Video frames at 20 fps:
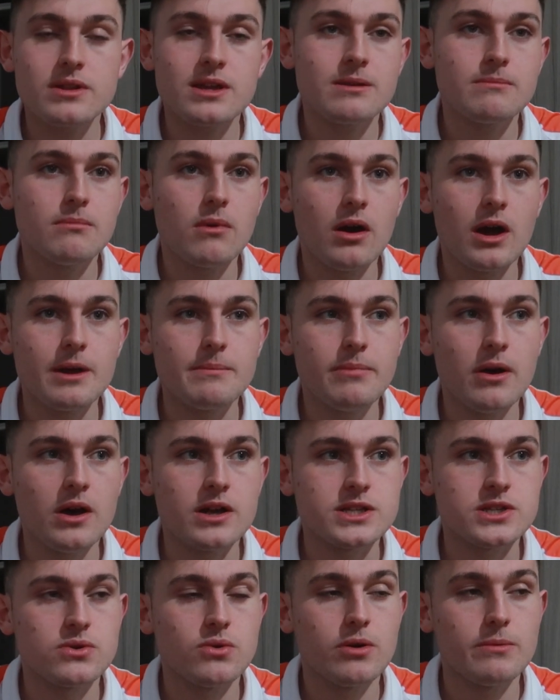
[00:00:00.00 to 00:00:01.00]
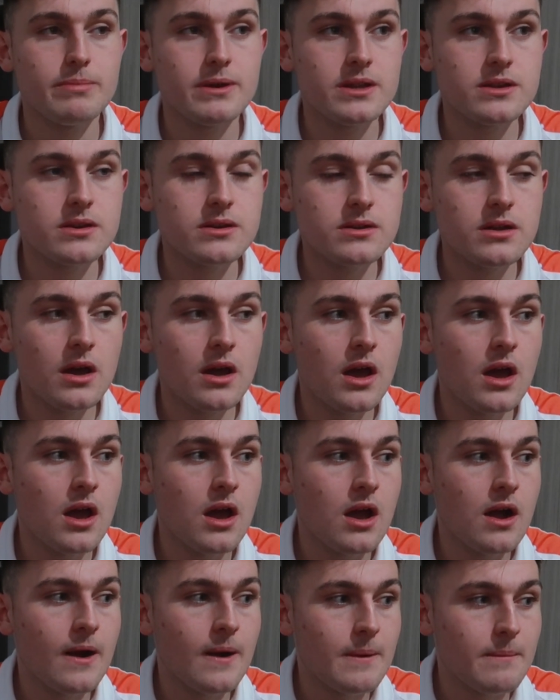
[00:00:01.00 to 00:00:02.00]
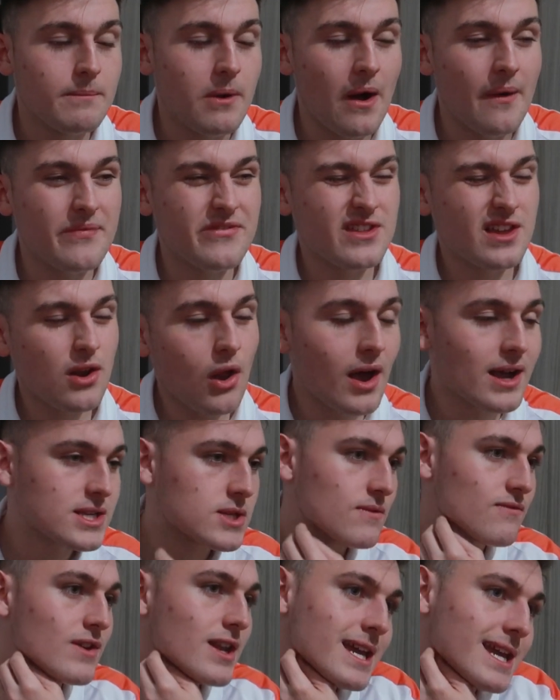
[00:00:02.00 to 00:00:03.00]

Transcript: in my personal opinion. But the likes of